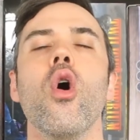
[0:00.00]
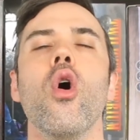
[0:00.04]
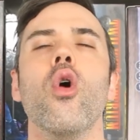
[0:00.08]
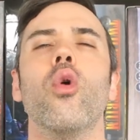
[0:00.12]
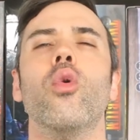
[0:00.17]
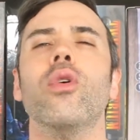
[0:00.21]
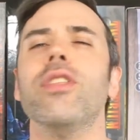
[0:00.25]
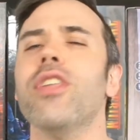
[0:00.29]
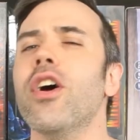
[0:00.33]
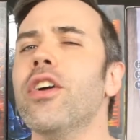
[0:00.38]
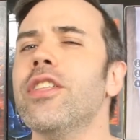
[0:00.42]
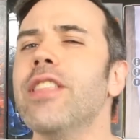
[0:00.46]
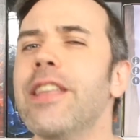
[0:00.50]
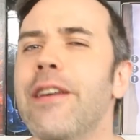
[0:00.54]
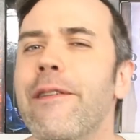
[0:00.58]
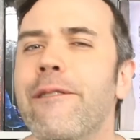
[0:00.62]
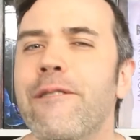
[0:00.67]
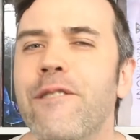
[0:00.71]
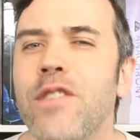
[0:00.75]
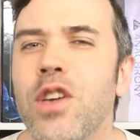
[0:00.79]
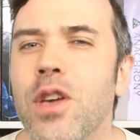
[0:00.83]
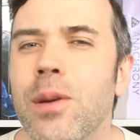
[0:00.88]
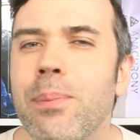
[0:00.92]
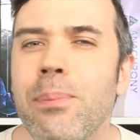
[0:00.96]
With only a
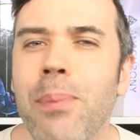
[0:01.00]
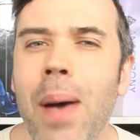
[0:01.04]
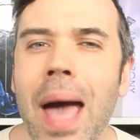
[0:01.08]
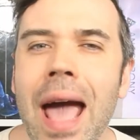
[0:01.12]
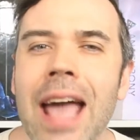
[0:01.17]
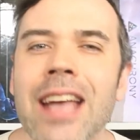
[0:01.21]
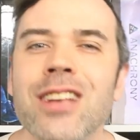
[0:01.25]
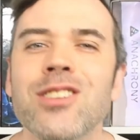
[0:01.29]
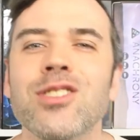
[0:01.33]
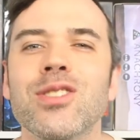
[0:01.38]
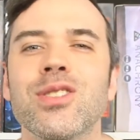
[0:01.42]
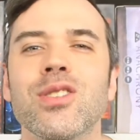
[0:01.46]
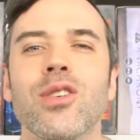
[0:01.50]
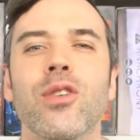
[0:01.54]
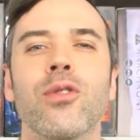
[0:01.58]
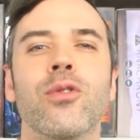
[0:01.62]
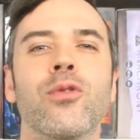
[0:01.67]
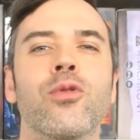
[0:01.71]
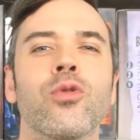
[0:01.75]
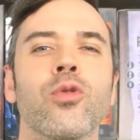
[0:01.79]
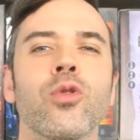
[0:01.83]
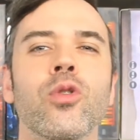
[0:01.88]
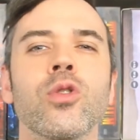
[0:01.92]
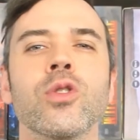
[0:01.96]
few pages
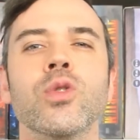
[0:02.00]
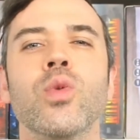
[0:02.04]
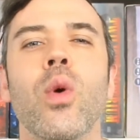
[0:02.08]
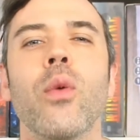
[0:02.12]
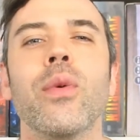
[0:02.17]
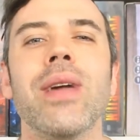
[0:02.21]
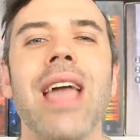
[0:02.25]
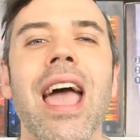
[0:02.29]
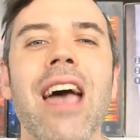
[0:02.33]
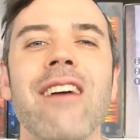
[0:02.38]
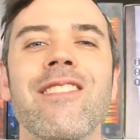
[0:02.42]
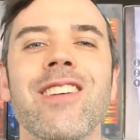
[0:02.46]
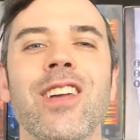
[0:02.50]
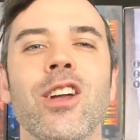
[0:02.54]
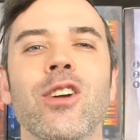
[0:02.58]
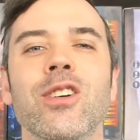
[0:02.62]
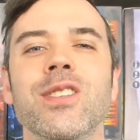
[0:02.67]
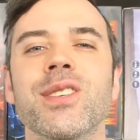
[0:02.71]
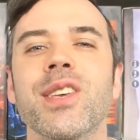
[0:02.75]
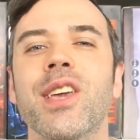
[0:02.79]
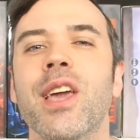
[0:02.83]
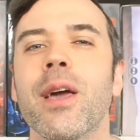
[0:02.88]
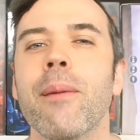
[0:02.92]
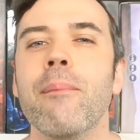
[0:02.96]
of rules, what we have here
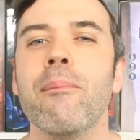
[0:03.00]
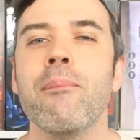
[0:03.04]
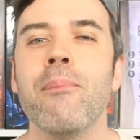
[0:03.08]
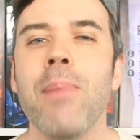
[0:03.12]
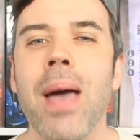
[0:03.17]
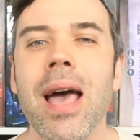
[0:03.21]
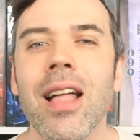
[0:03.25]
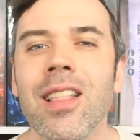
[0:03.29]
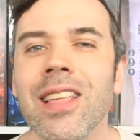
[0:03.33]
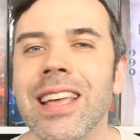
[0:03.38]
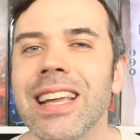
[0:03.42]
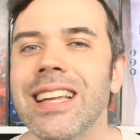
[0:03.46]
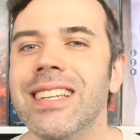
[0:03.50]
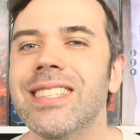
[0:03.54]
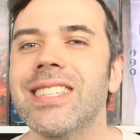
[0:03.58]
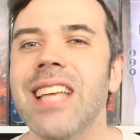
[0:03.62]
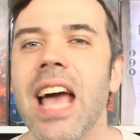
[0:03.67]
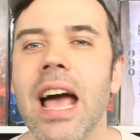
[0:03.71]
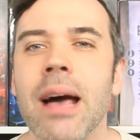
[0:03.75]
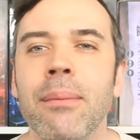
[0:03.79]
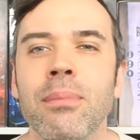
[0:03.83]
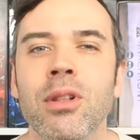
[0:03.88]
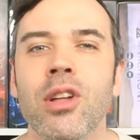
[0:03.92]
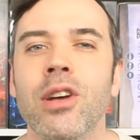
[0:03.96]
is a compelling
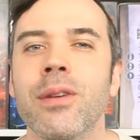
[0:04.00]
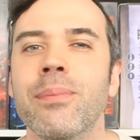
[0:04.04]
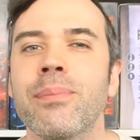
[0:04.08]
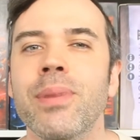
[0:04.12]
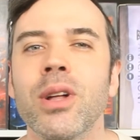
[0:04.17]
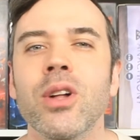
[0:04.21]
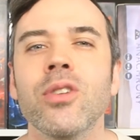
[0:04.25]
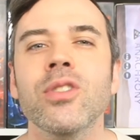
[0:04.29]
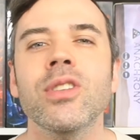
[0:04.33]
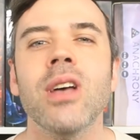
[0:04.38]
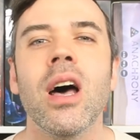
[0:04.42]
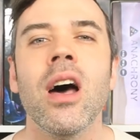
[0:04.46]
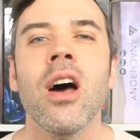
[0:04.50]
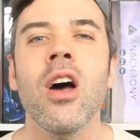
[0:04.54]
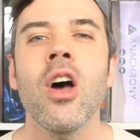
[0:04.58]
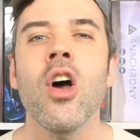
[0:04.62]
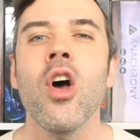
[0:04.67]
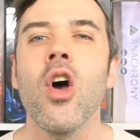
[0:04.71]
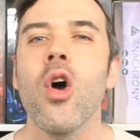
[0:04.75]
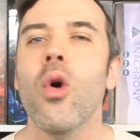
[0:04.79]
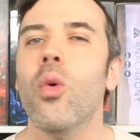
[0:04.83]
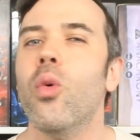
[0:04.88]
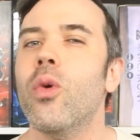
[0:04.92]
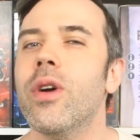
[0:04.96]
tableau builder
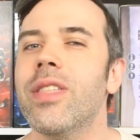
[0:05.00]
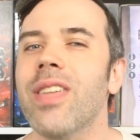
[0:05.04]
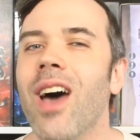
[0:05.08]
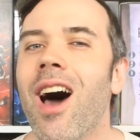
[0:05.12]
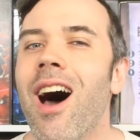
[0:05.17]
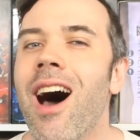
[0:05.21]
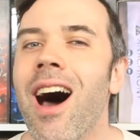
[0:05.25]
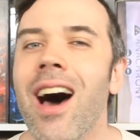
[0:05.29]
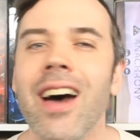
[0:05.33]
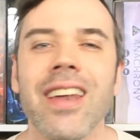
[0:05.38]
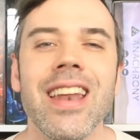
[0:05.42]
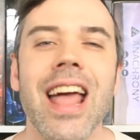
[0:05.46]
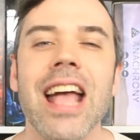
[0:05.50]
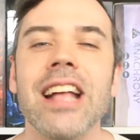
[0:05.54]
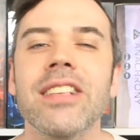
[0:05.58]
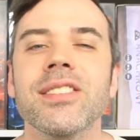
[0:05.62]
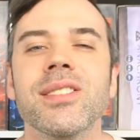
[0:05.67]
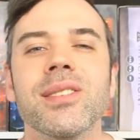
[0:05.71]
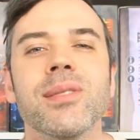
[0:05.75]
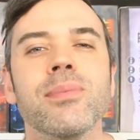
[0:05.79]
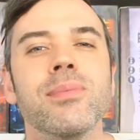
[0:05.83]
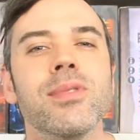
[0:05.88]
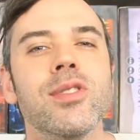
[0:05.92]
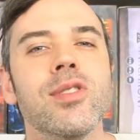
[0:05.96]
with heart and
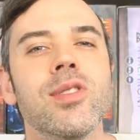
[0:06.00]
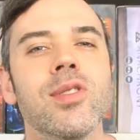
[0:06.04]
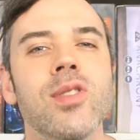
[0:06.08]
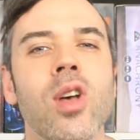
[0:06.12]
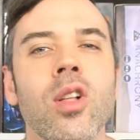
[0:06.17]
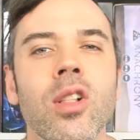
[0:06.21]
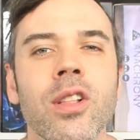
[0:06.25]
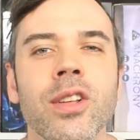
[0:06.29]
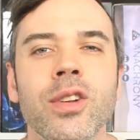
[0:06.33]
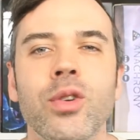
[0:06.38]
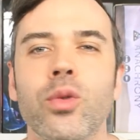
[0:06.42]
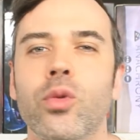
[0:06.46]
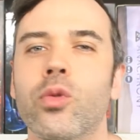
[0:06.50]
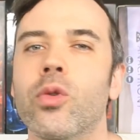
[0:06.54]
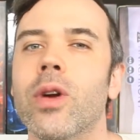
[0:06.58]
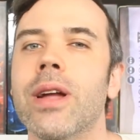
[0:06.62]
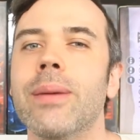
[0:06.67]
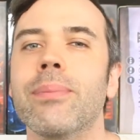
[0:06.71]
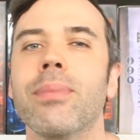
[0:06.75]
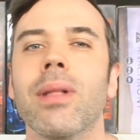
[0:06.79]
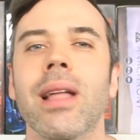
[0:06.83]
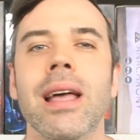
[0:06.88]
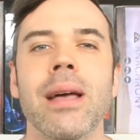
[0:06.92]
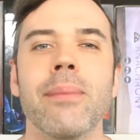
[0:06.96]
some solid
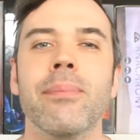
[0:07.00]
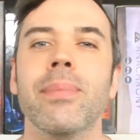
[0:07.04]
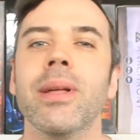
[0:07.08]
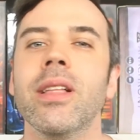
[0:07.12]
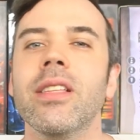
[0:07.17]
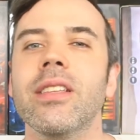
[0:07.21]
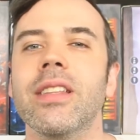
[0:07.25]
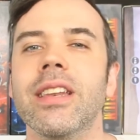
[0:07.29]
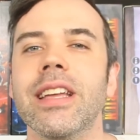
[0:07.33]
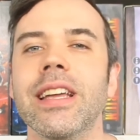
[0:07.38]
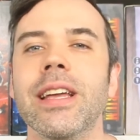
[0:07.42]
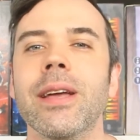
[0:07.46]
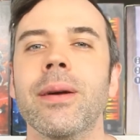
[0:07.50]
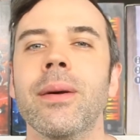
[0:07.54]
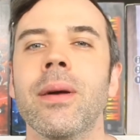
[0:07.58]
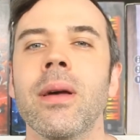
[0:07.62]
replayability.